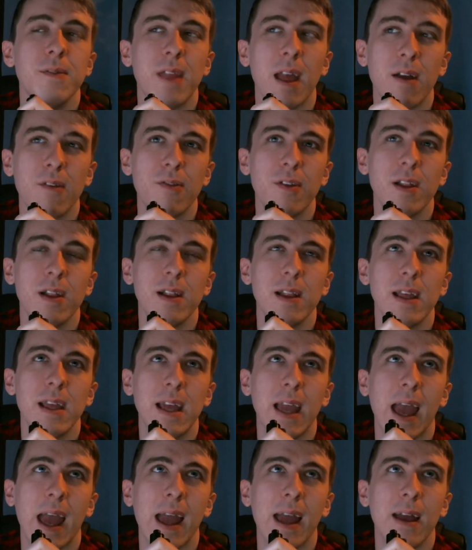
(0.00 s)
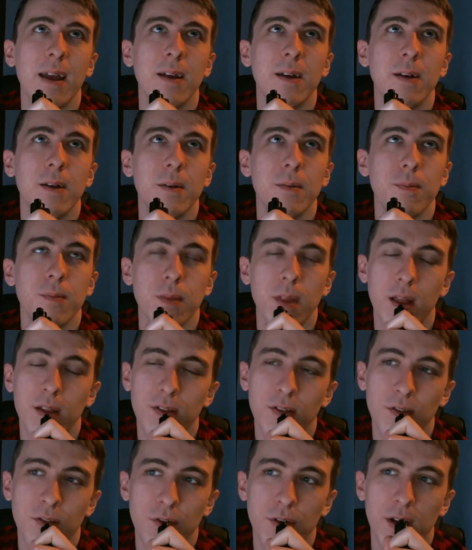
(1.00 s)
Definitely get,
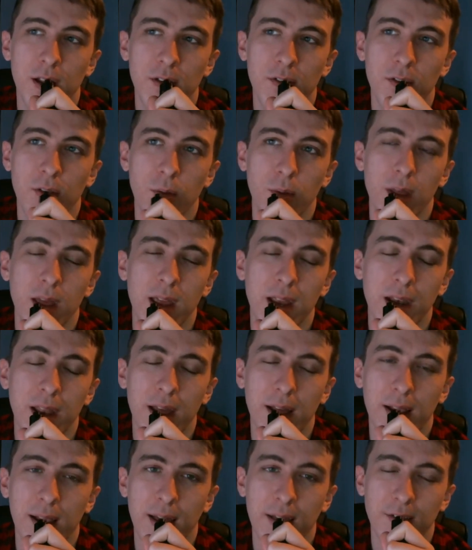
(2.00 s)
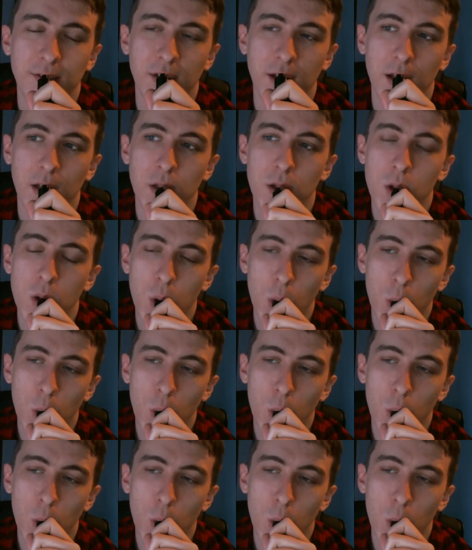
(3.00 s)
let's do the inhale exhale.